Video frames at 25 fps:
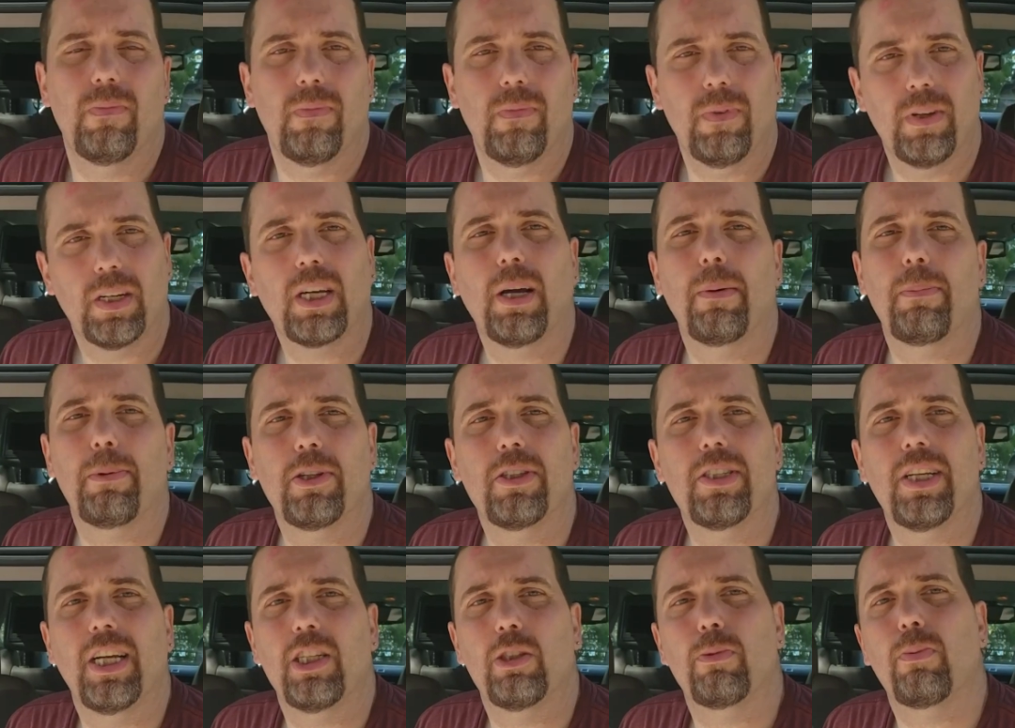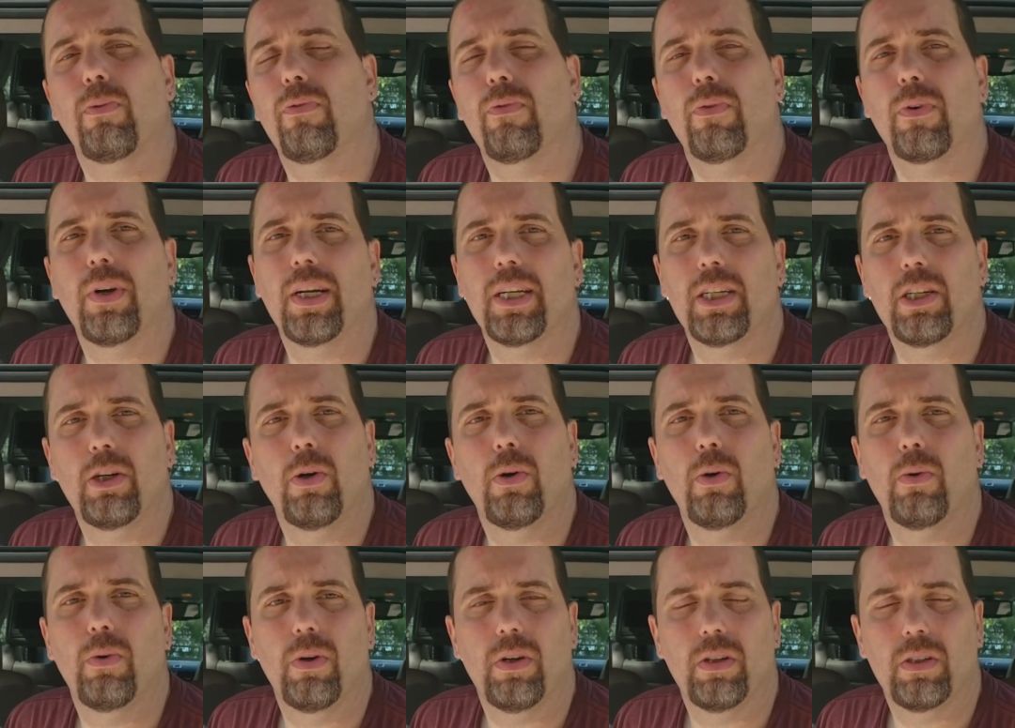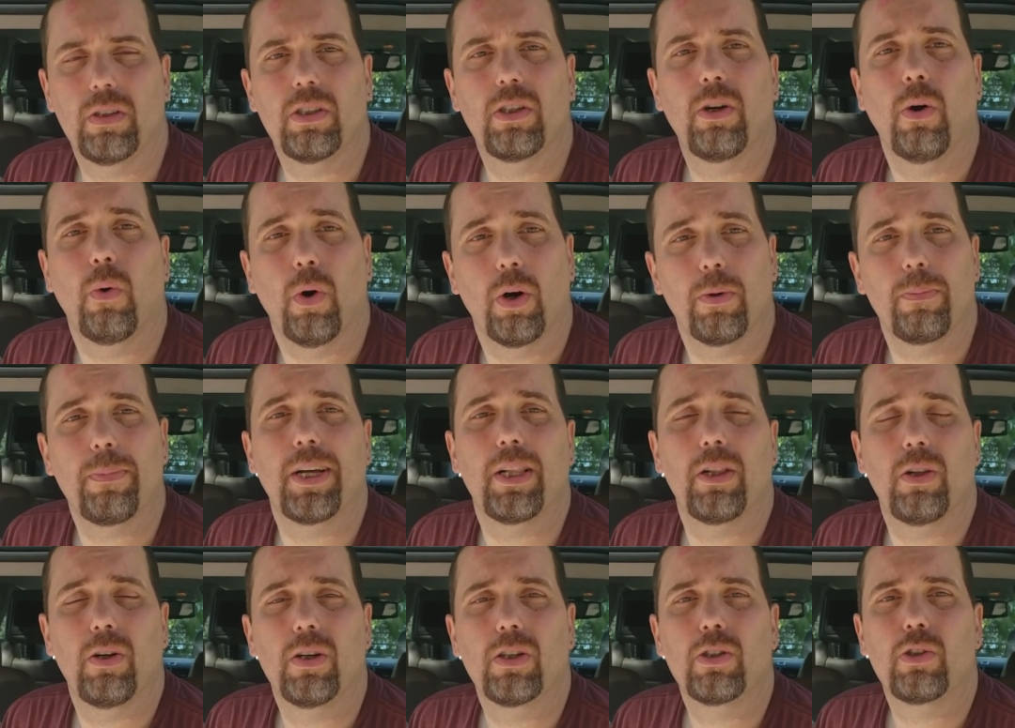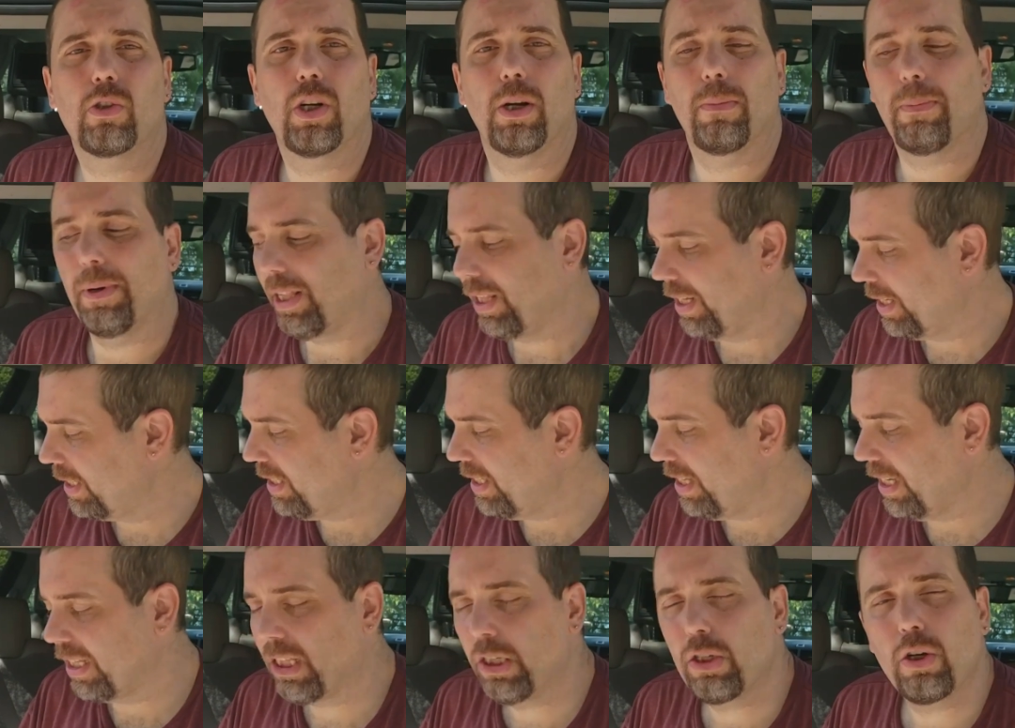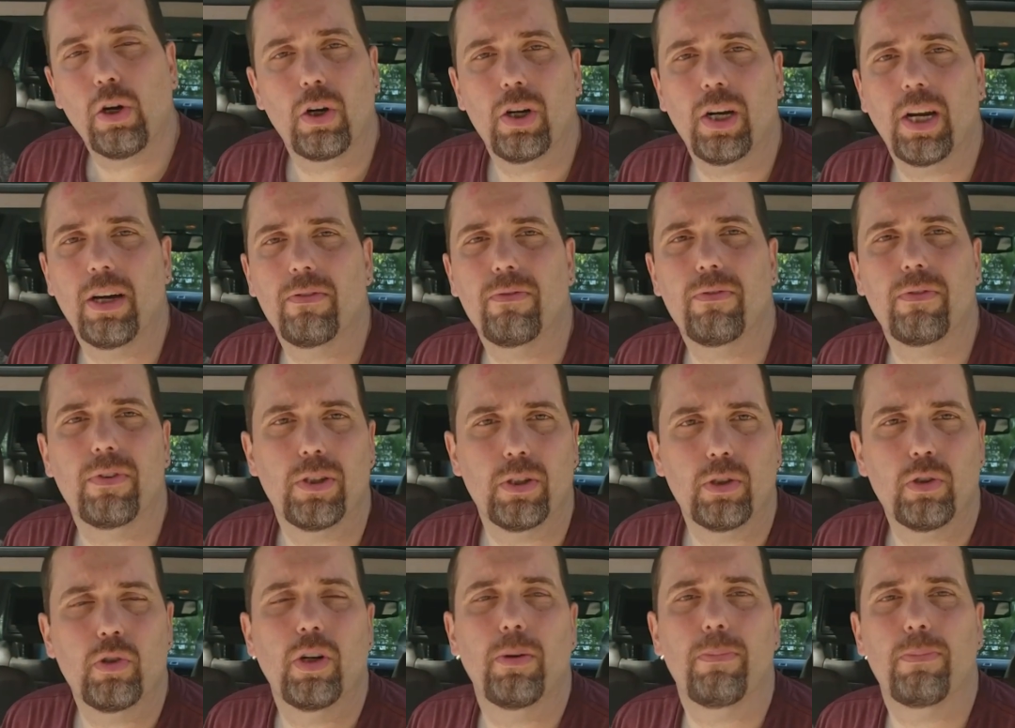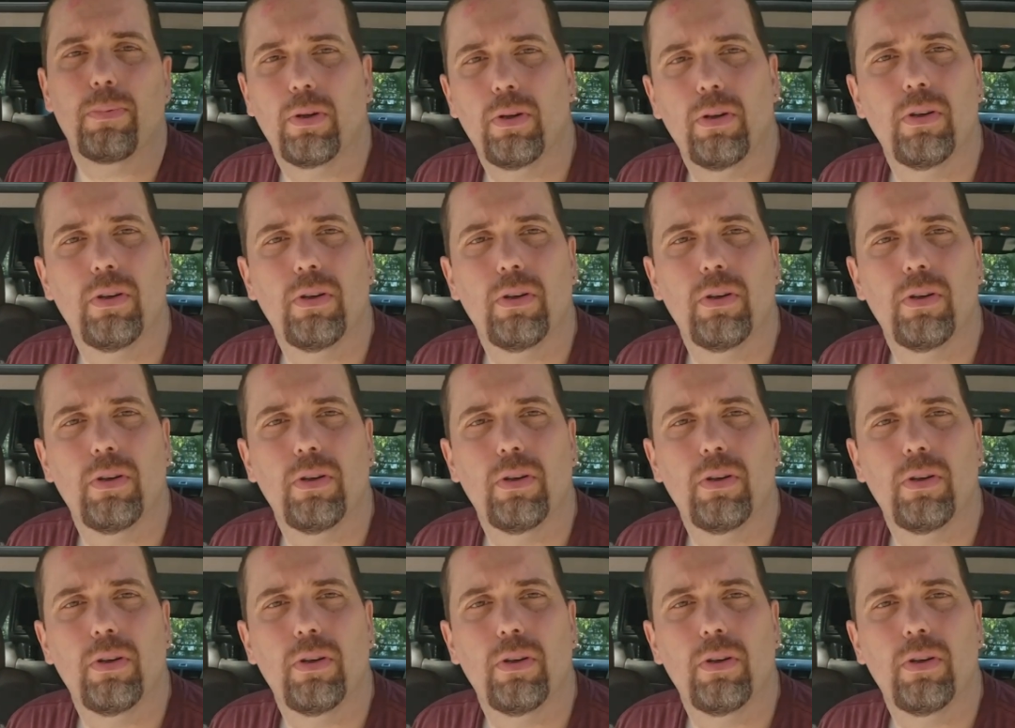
A couple of days before I go on my long trip, I like to take the car out for a trip